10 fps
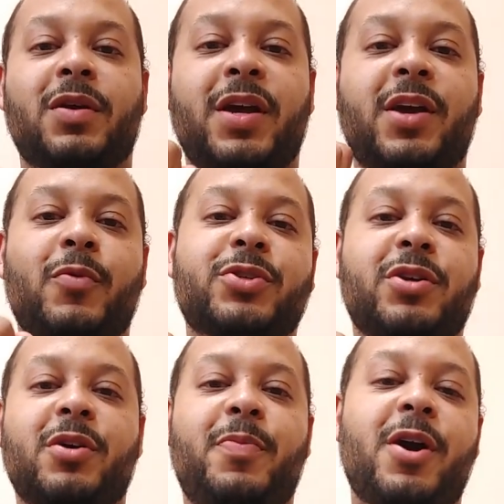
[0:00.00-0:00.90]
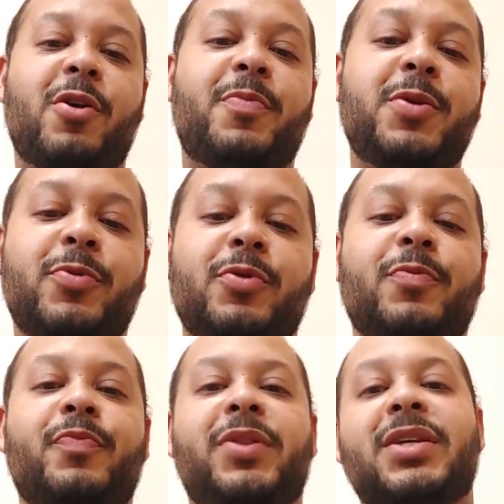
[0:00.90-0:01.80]
Hey, what's good, power
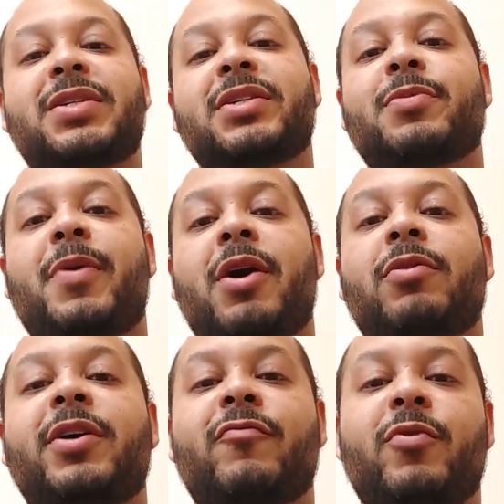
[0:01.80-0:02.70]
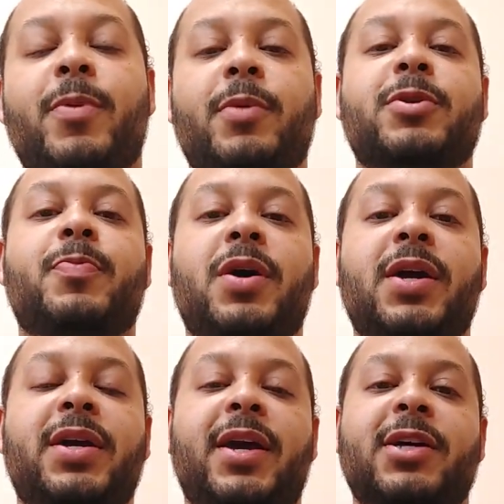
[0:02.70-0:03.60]
people? This is the Power Living with Purpose
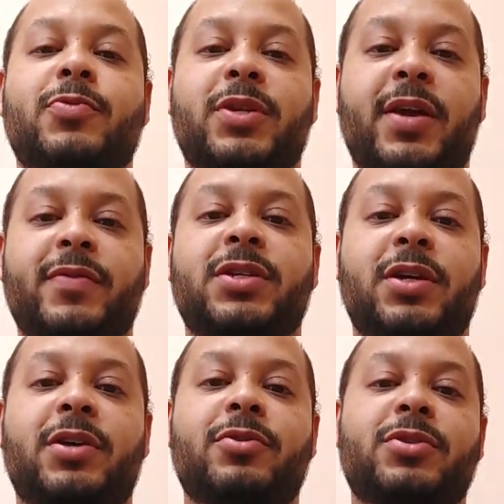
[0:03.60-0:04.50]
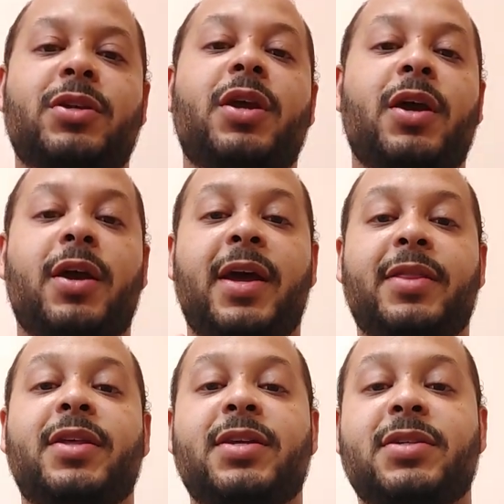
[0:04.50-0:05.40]
podcast with David C. Henderson,
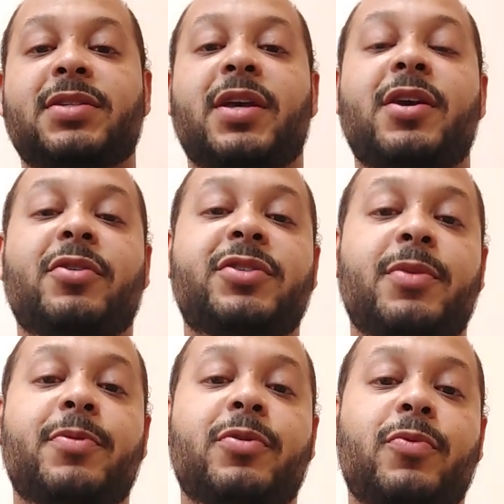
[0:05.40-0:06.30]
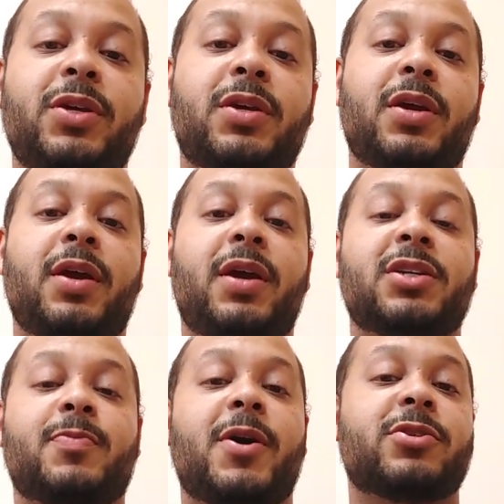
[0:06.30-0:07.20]
and this is the health tip of the week.
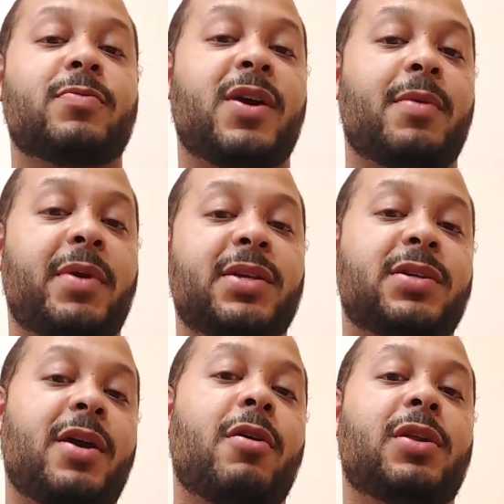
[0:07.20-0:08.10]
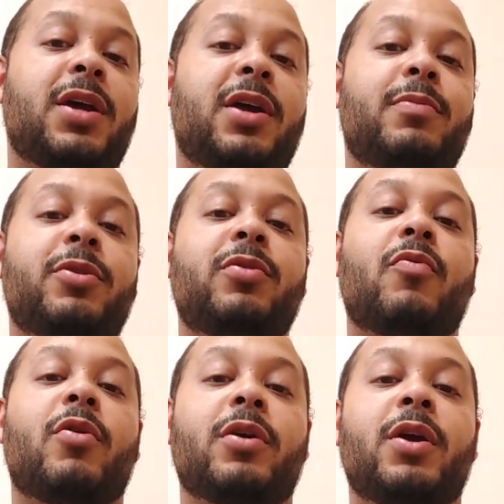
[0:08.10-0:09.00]
It's sponsored by Amazing Alkaline and Beauty
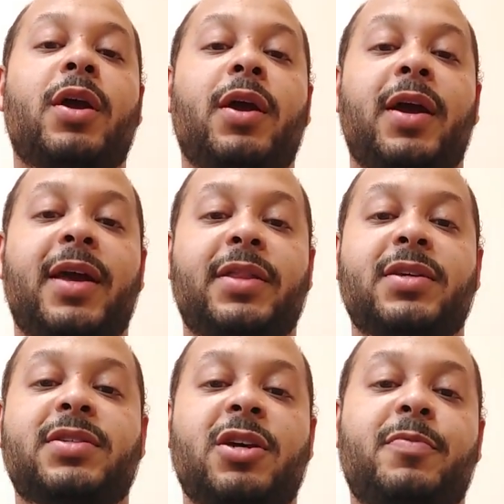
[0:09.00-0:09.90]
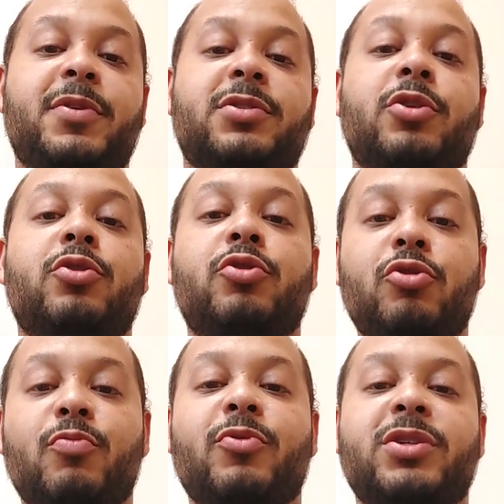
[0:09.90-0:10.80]
Water, and this tip is the
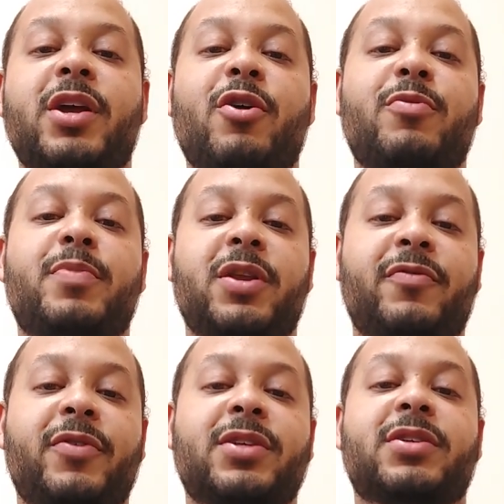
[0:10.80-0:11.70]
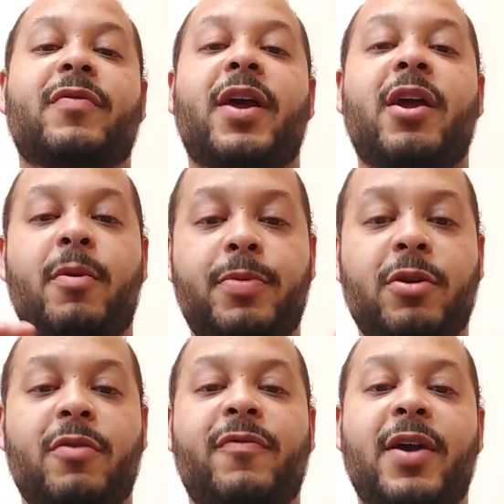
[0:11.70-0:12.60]
numerous health benefits of air
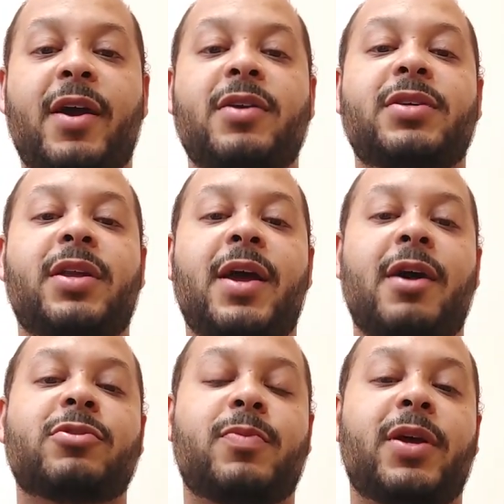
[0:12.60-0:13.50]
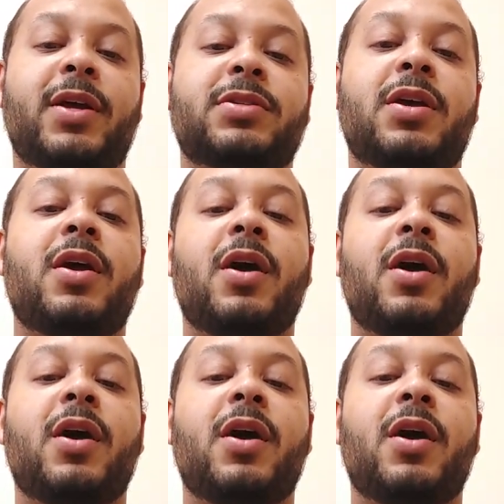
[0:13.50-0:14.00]
purifiers and houseplants.